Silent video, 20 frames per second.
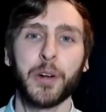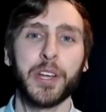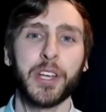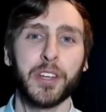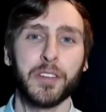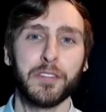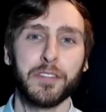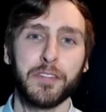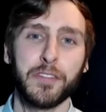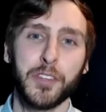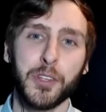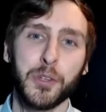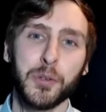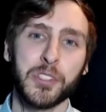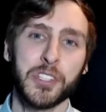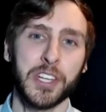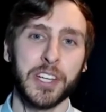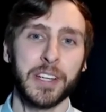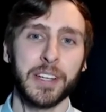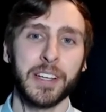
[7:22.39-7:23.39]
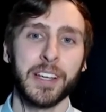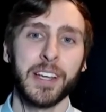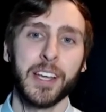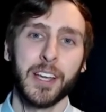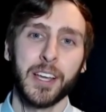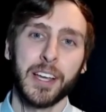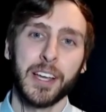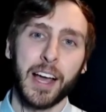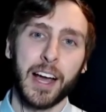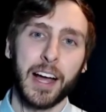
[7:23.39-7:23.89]
very confusing
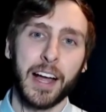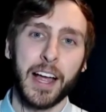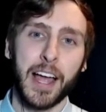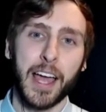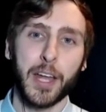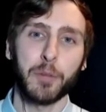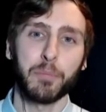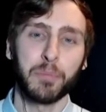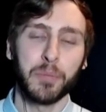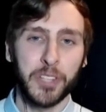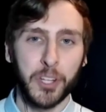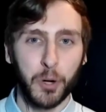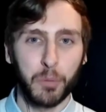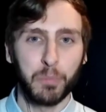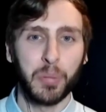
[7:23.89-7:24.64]
at a